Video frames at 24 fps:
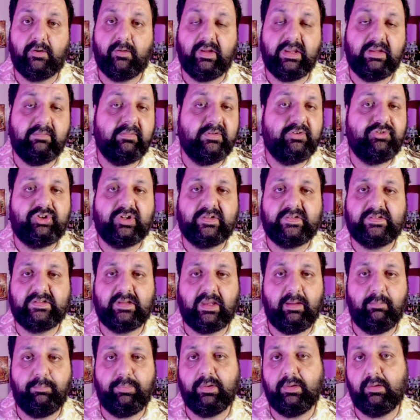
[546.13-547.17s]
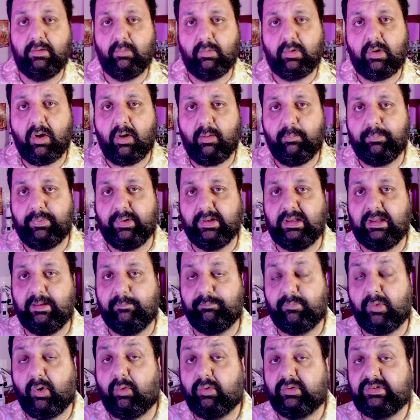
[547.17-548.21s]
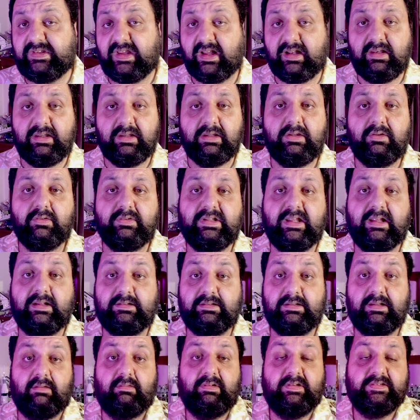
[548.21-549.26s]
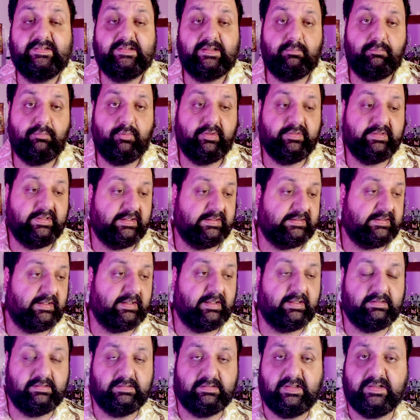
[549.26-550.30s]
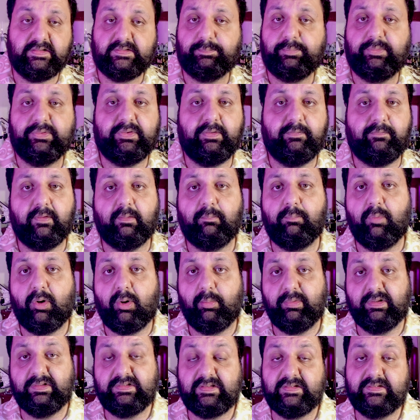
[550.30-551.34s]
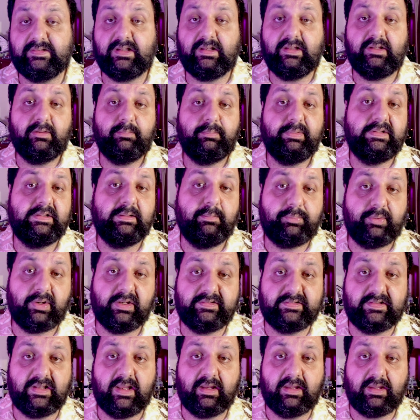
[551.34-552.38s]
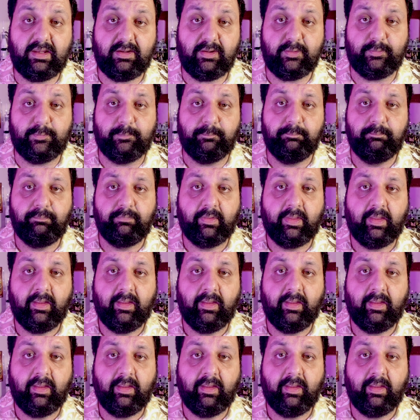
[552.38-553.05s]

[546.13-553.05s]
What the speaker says: even just keeping you company, or telling you that there is someone that at this specific moment is a little bit depressed like you.